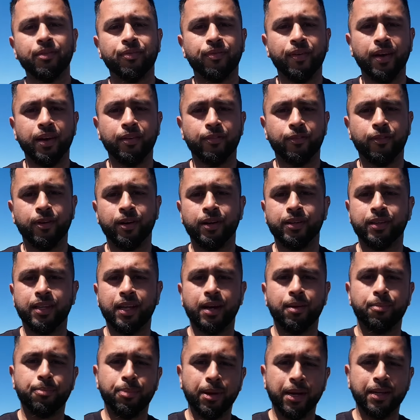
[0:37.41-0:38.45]
favorite that
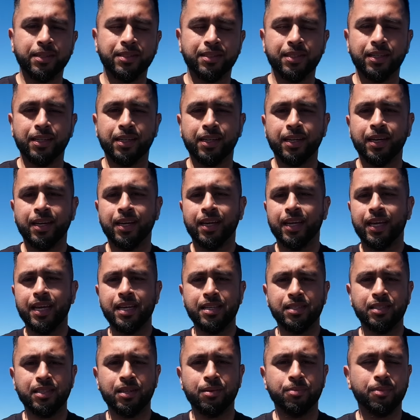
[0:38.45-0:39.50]
are basic,
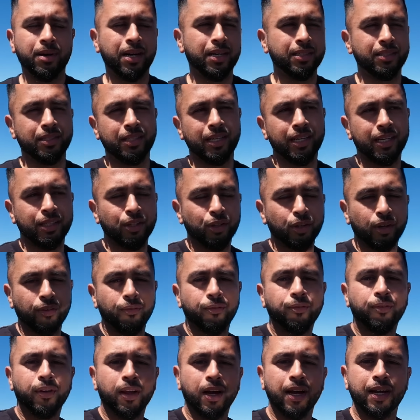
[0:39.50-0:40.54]
easy to master, and you can
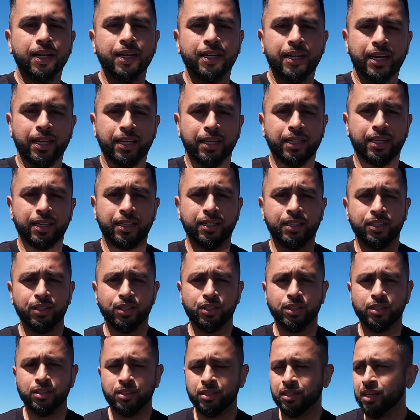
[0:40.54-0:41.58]
fly in any
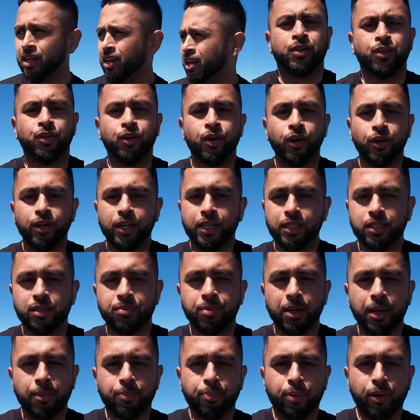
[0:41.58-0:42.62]
conditions. You don't need to
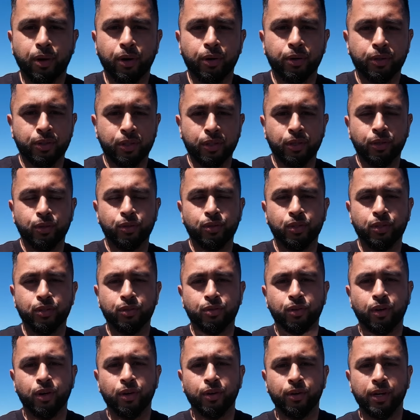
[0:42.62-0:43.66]
be a pro to use a
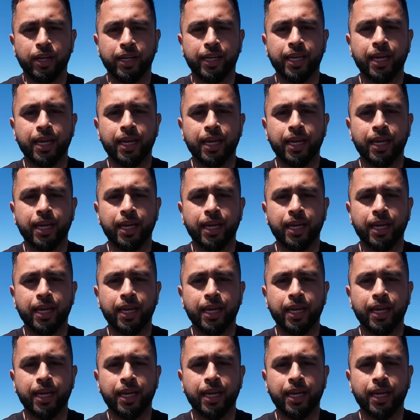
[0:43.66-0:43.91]
drone and